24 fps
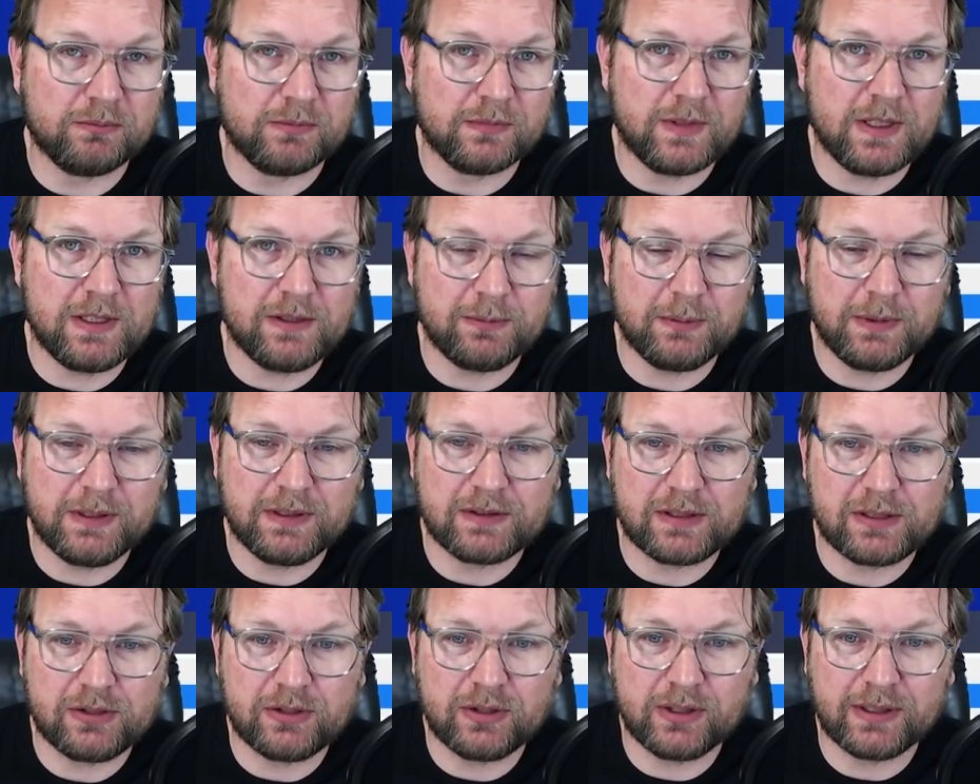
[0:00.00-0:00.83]
This means
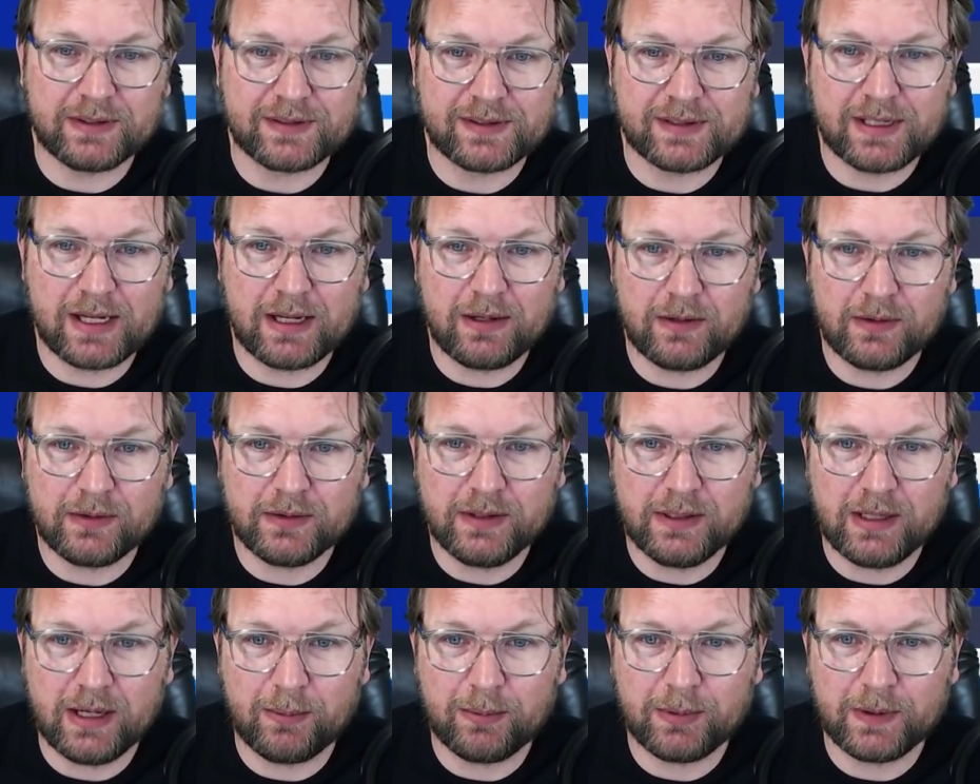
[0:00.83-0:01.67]
that you can sell
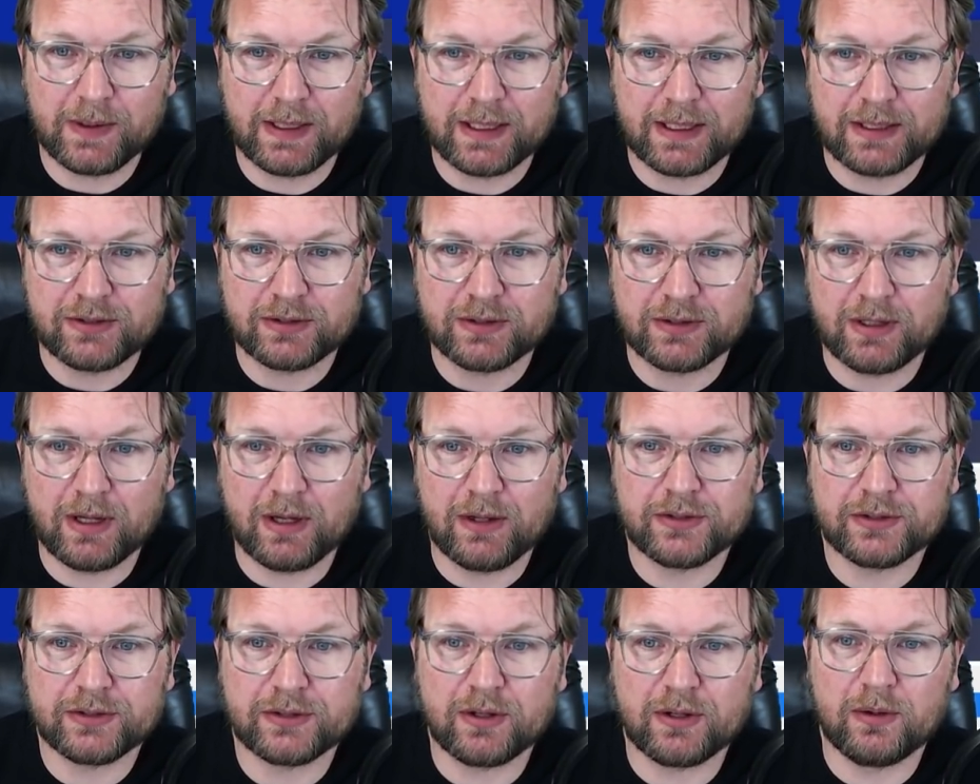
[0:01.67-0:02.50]
the application
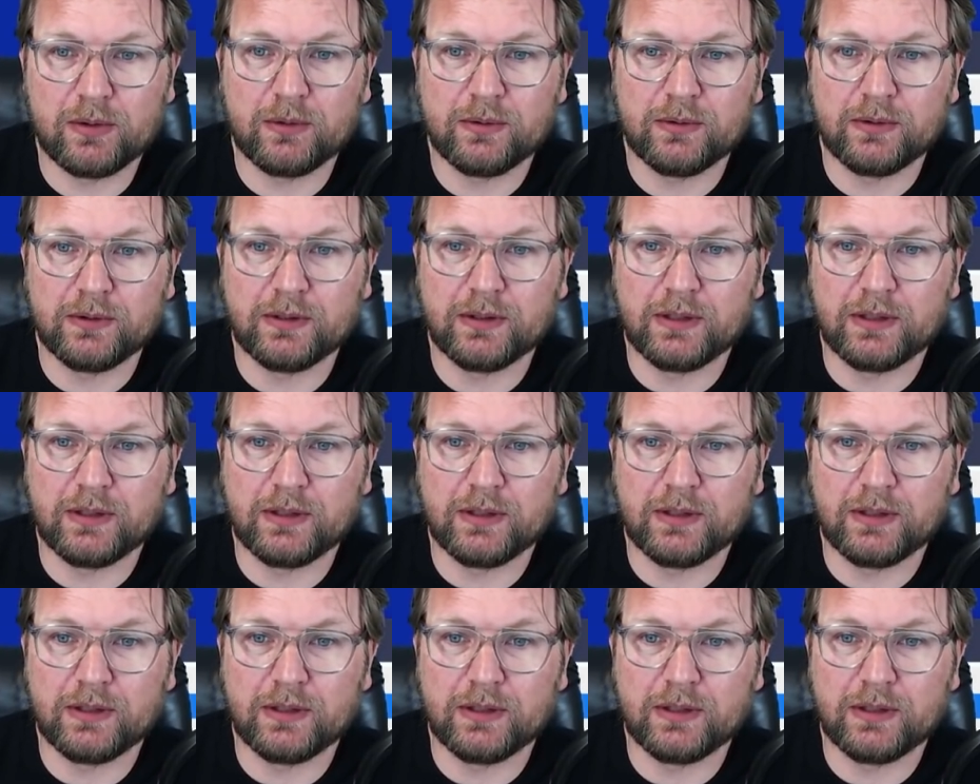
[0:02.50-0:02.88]
also.